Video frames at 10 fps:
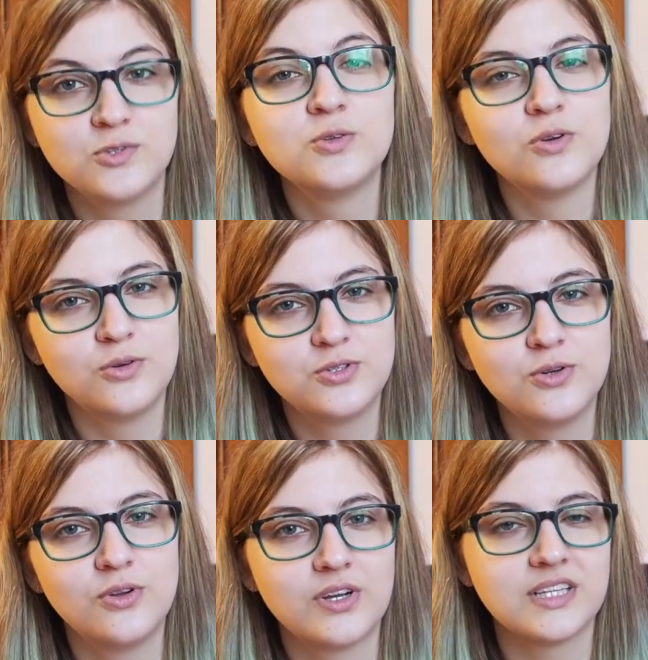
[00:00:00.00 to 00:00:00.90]
To those
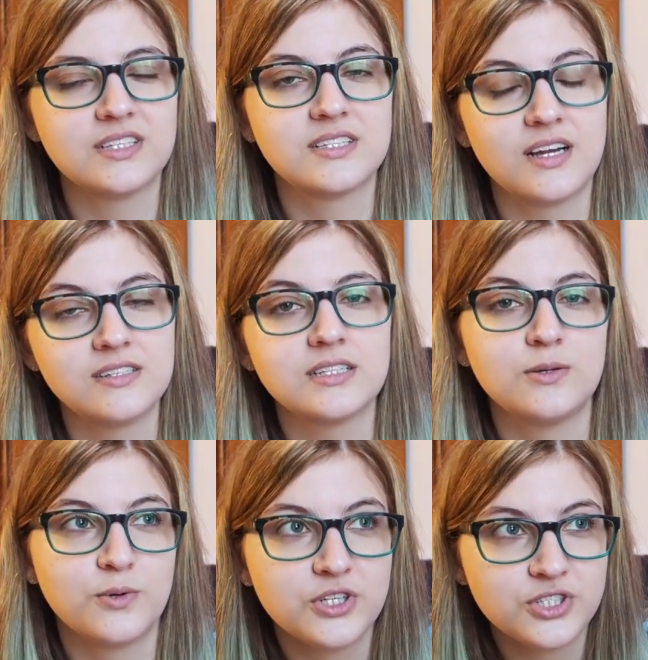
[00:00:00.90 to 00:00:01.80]
who look at the stars
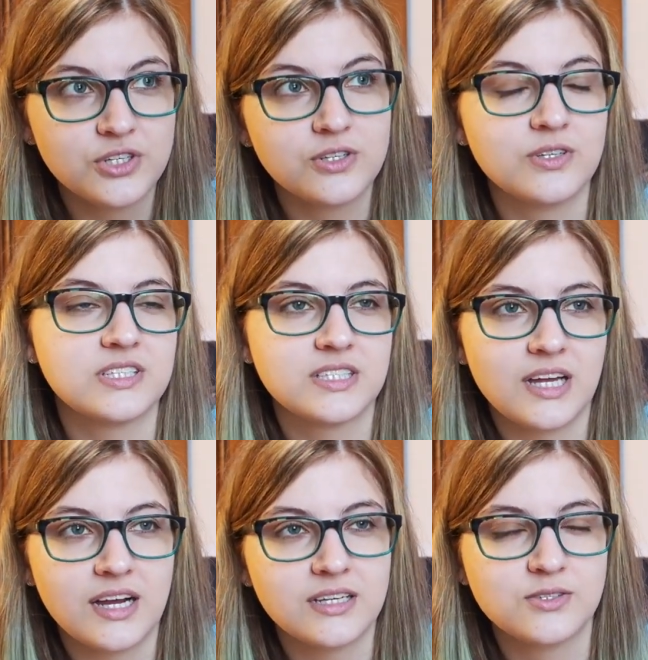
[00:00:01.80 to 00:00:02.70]
and wish, to the
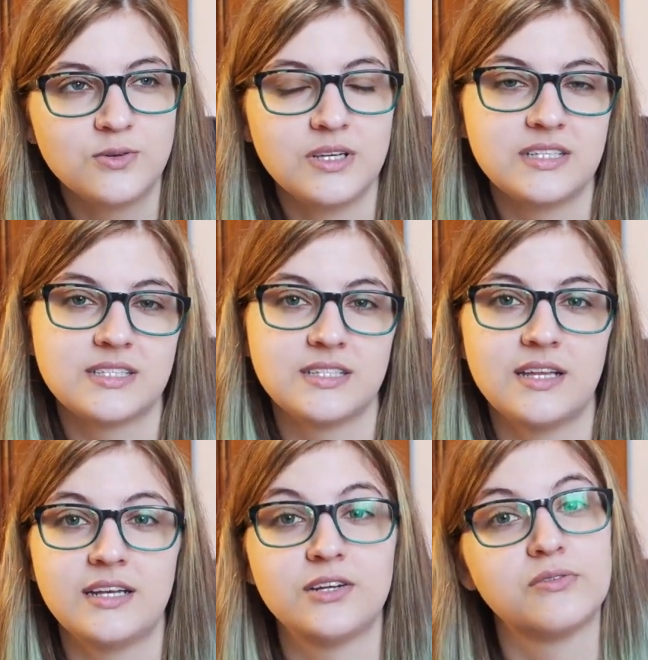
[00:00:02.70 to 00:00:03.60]
stars who listen
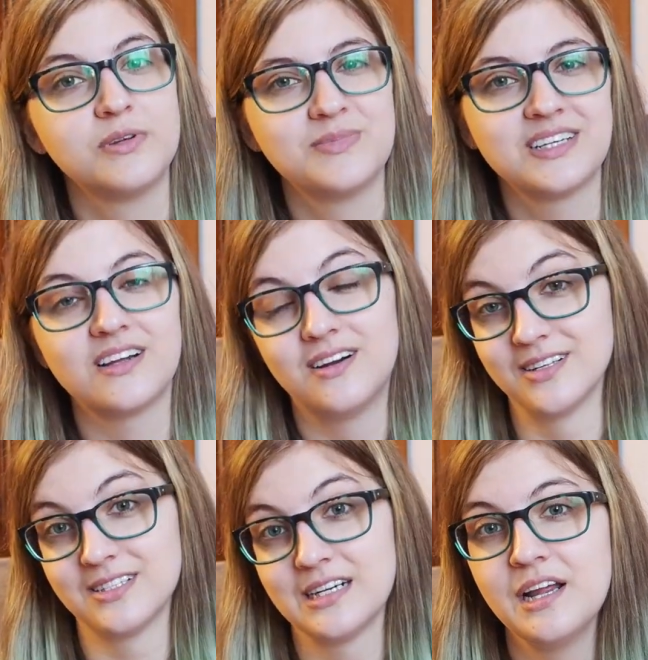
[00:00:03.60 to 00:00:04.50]
and the dreams that
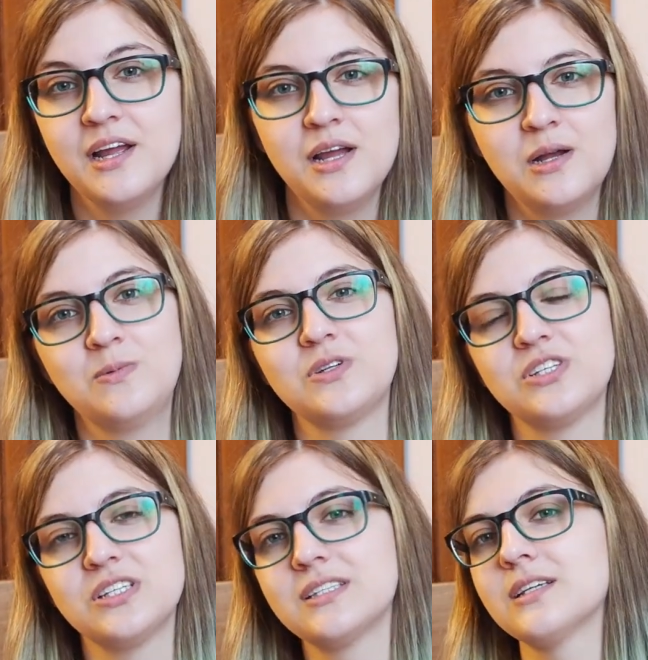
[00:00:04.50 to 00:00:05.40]
answer,
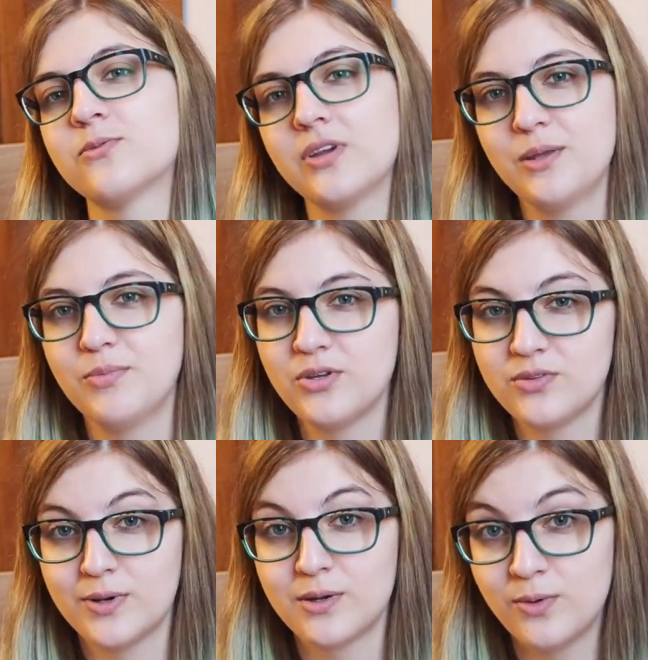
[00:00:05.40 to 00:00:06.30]
which is a really
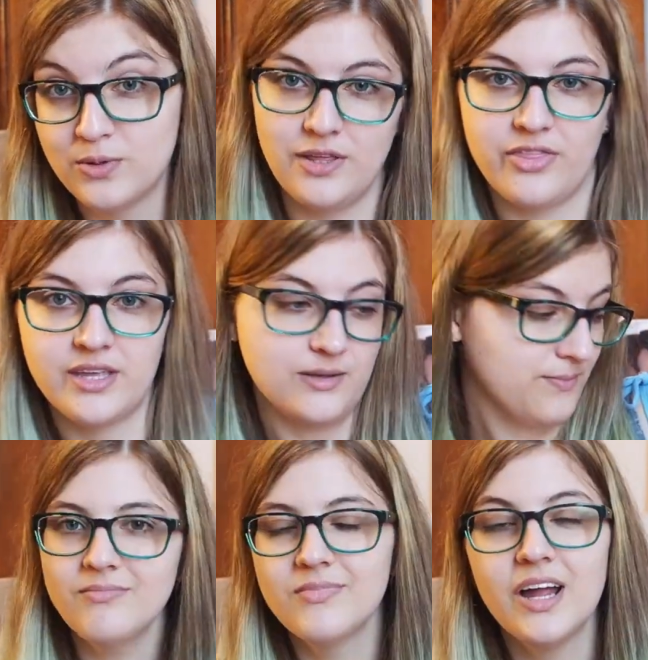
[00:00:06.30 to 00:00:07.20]
beautiful quote, I think.
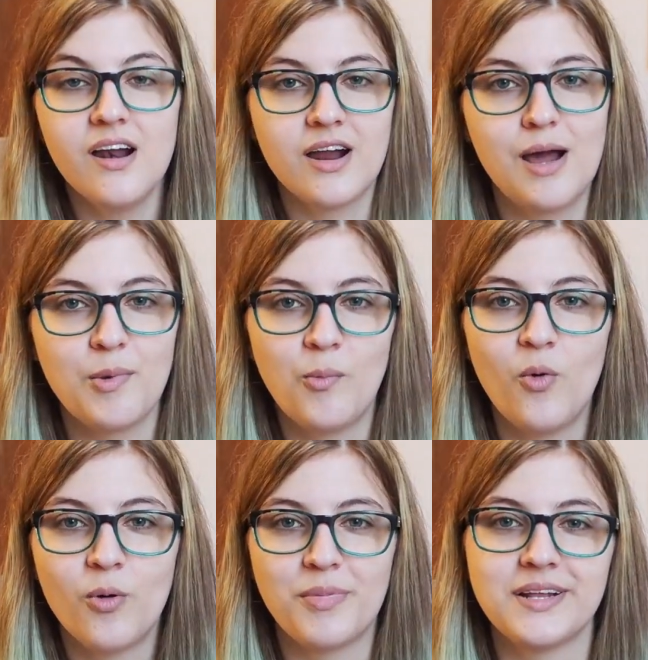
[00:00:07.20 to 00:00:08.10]
There are a couple
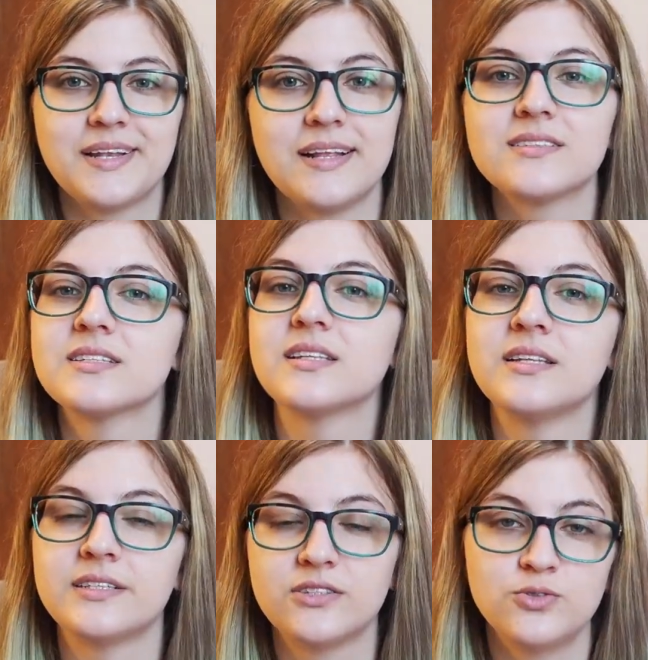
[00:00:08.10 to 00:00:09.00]
more, but that's
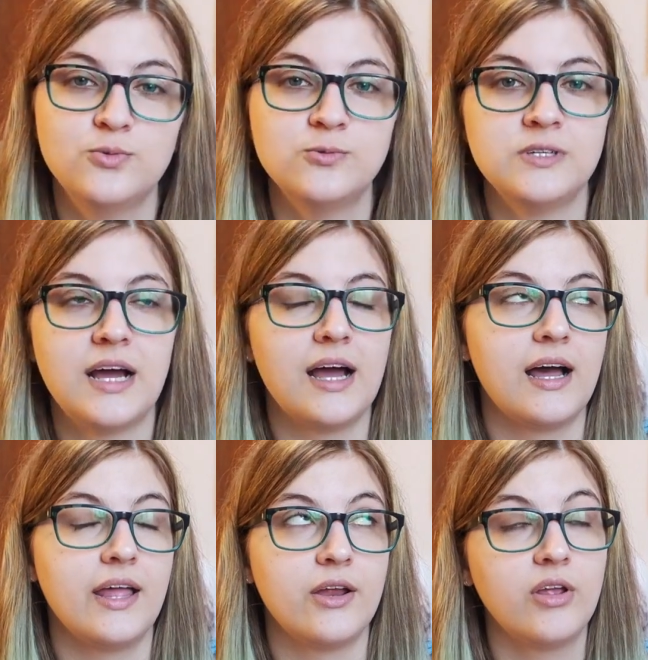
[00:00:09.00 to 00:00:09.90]
the two
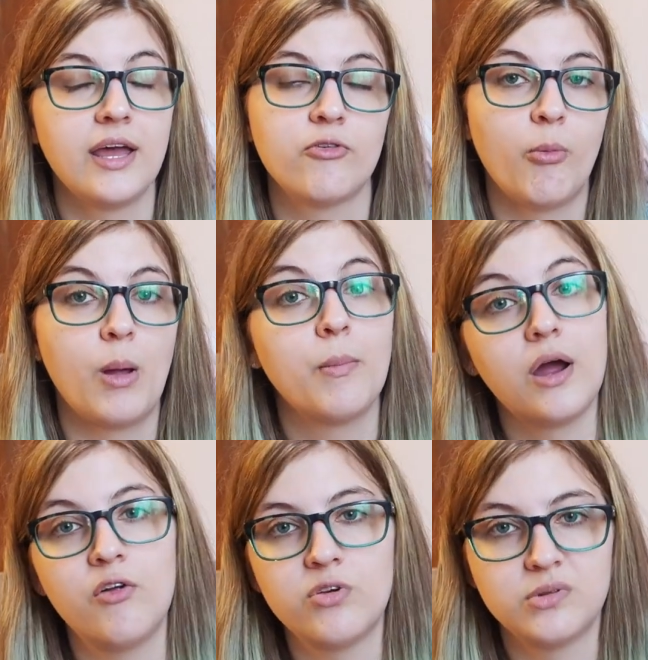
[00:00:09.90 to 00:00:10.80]
I can
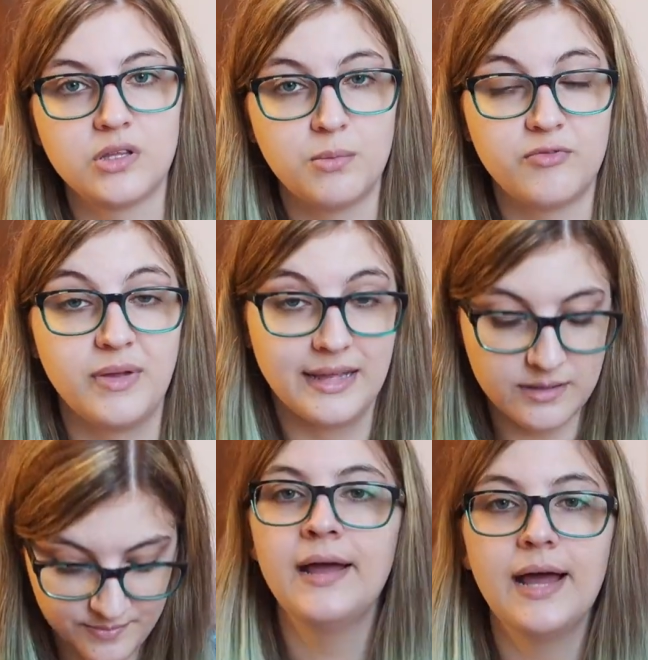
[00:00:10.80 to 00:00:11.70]
remember from the top of my head.
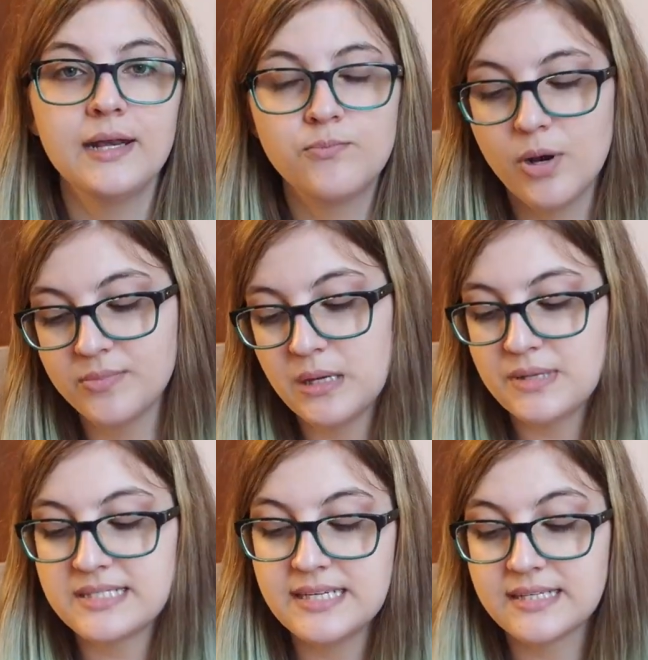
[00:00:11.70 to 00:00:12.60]
And prompt number
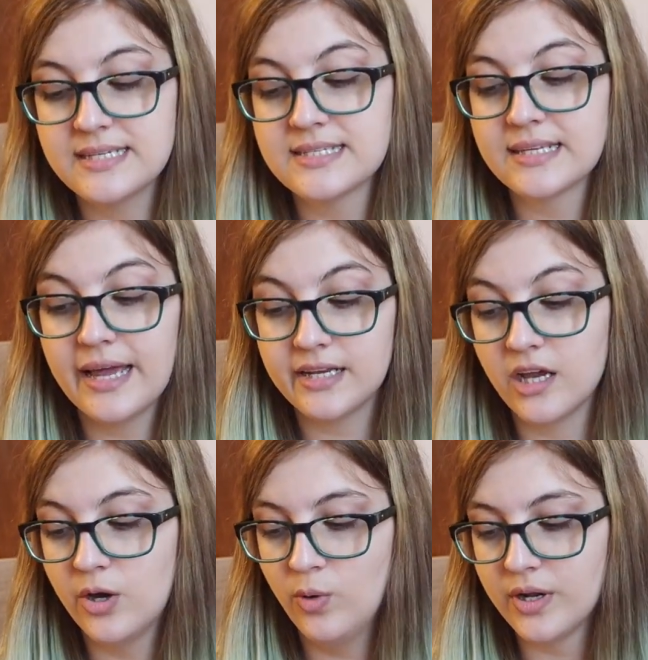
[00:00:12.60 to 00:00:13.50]
6 is Getting
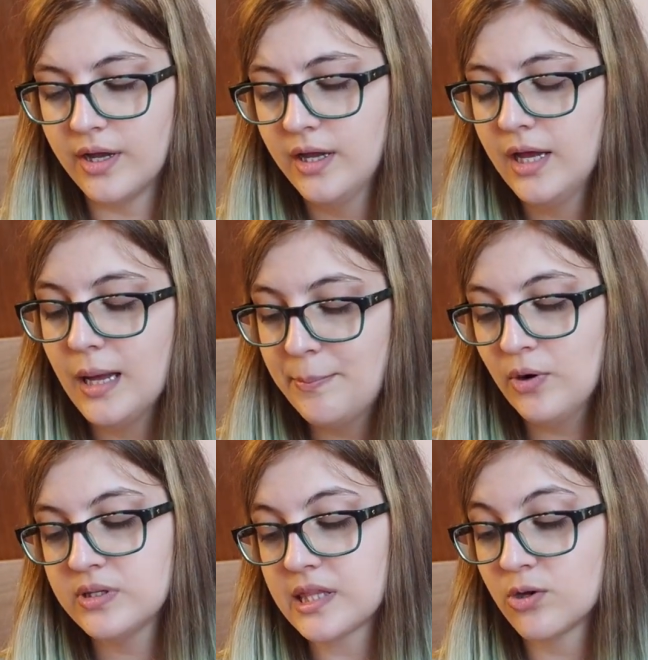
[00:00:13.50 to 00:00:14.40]
Older, a
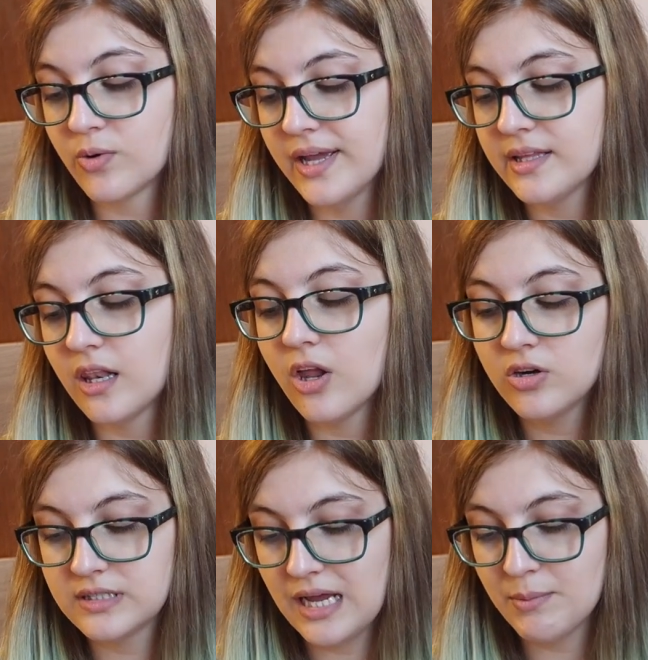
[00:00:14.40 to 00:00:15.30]
book that you read a
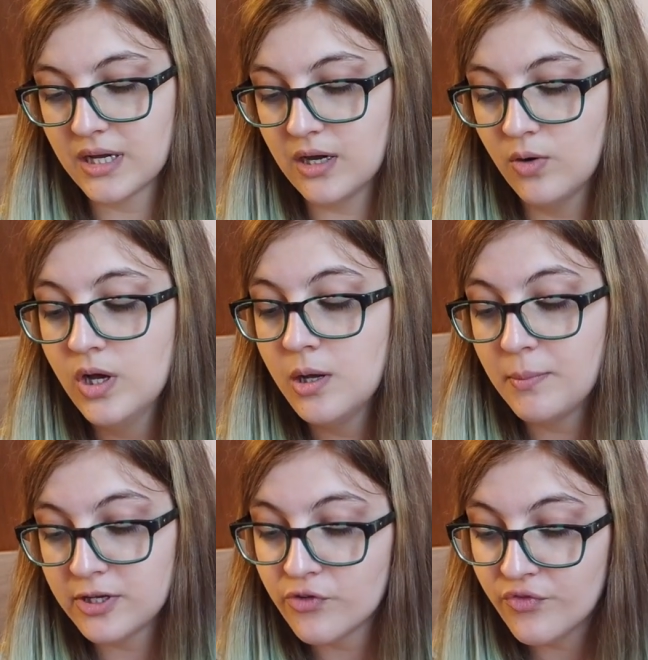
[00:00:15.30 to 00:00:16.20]
long time ago,
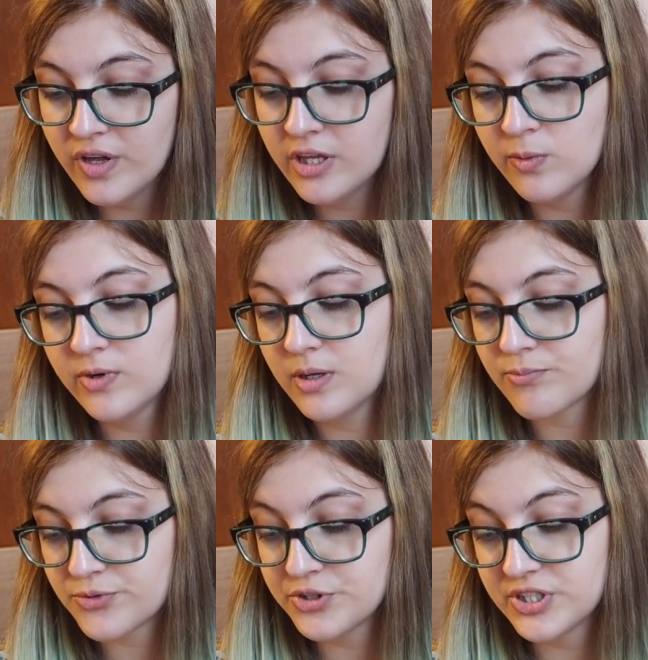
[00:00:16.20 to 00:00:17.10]
but you think you would
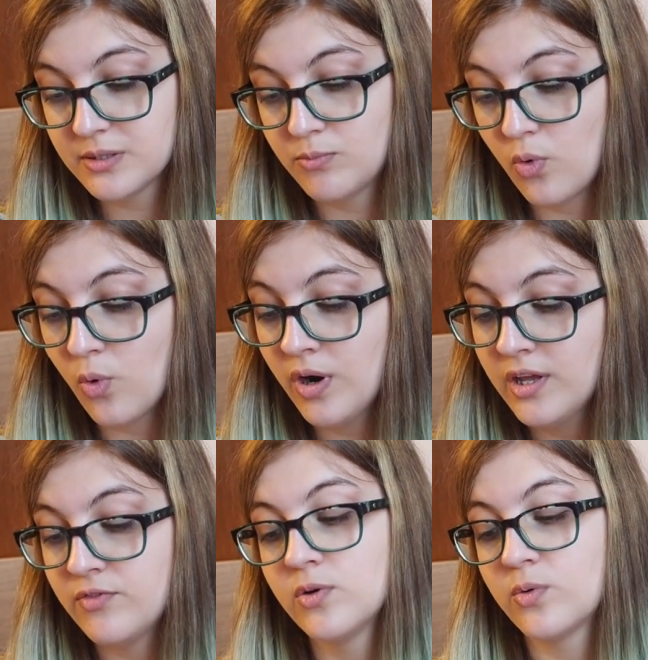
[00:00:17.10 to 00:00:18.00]
appreciate more
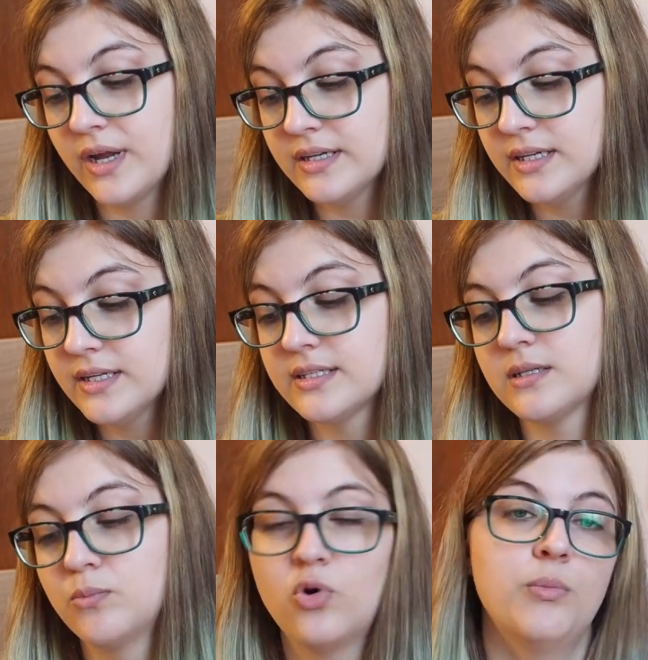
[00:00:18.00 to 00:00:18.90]
if you read it as a
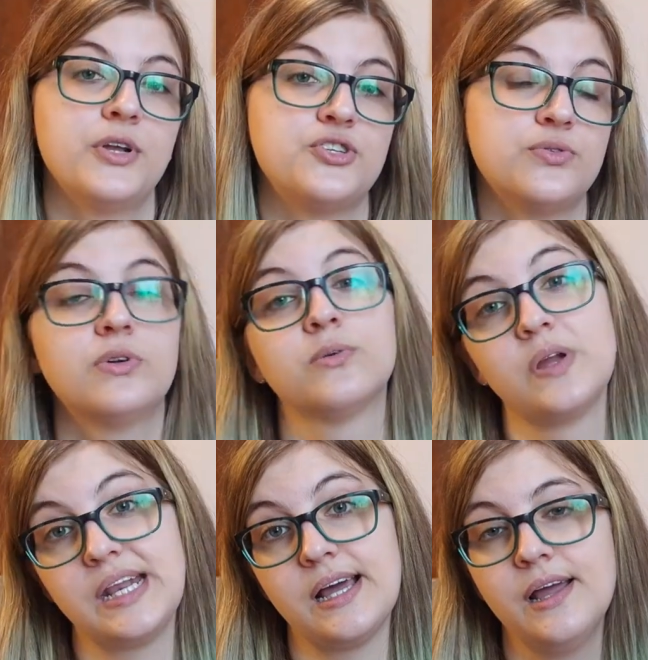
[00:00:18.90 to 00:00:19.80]
more mature
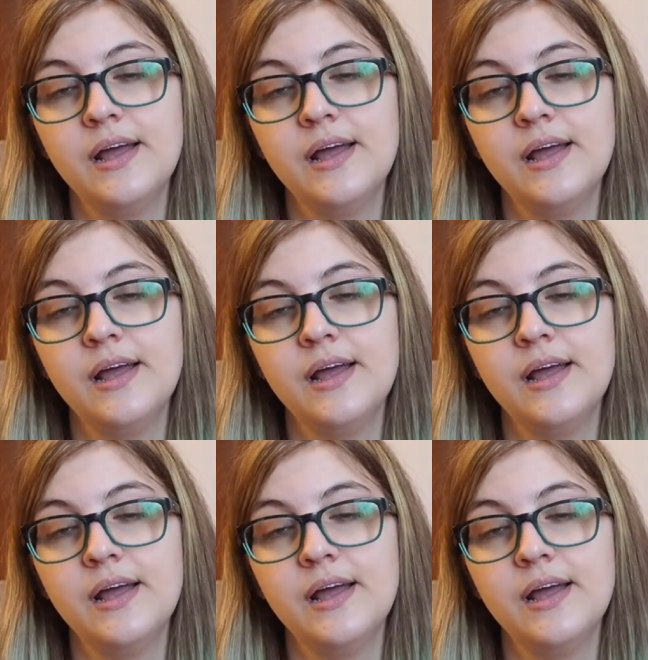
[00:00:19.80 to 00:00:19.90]
reader.